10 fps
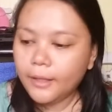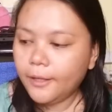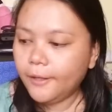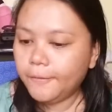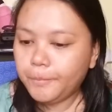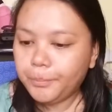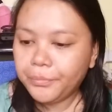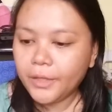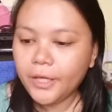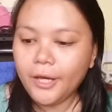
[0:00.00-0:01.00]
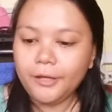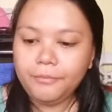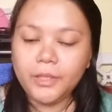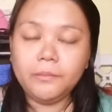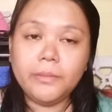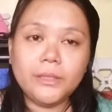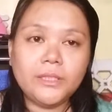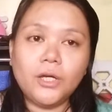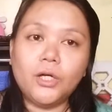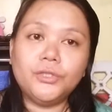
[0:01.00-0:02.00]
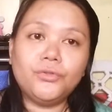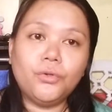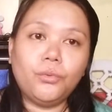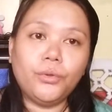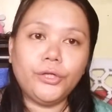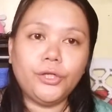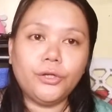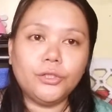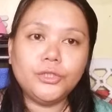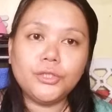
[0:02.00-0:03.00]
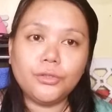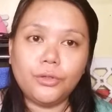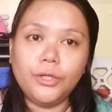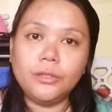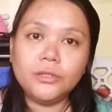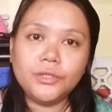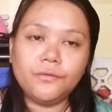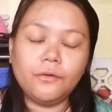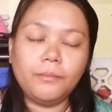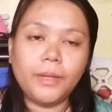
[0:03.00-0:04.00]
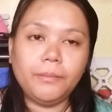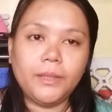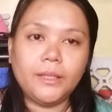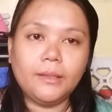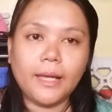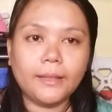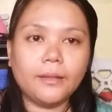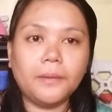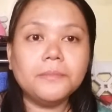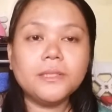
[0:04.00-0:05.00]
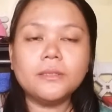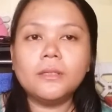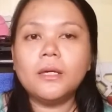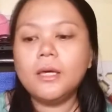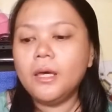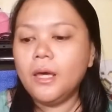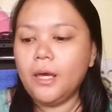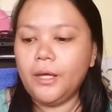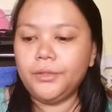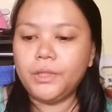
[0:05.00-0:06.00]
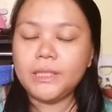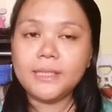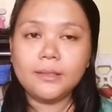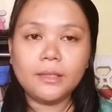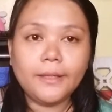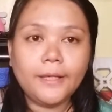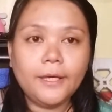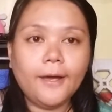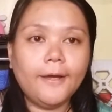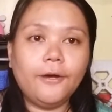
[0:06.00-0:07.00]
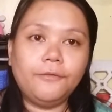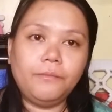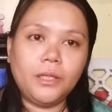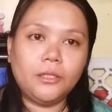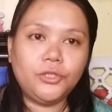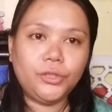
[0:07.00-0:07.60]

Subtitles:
And I have been busy also working on tutorials for my beaded items. And recently, I have made a